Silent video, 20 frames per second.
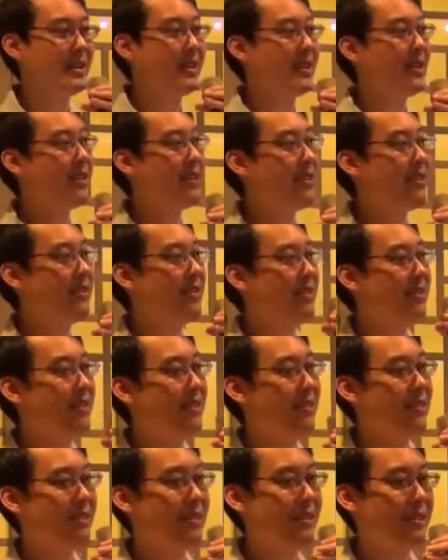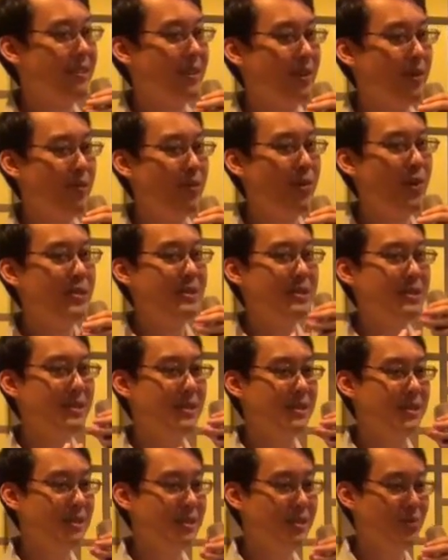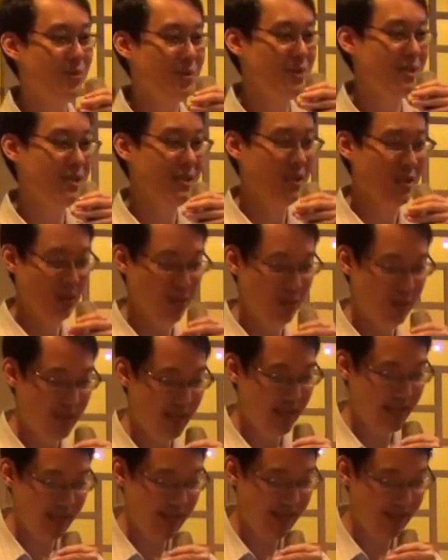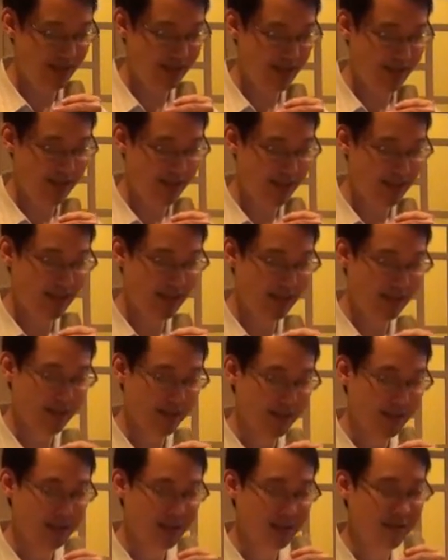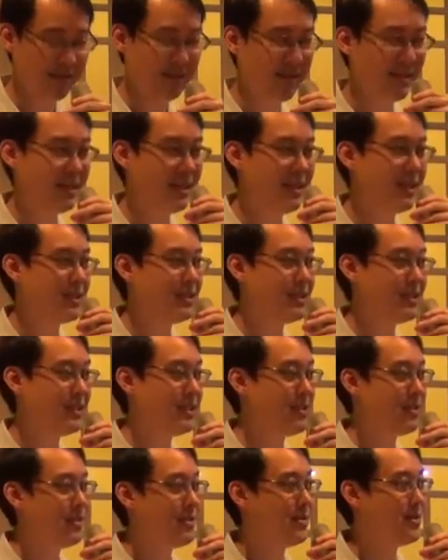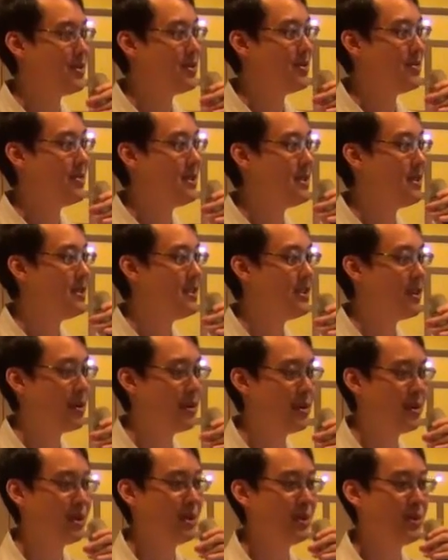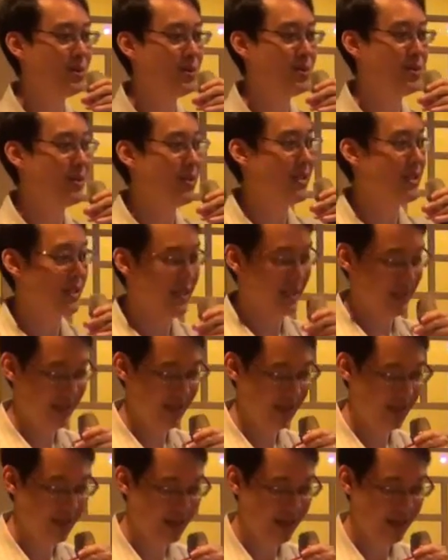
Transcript: brought Wen Di to attention, and he discussed, hey, should we continue with the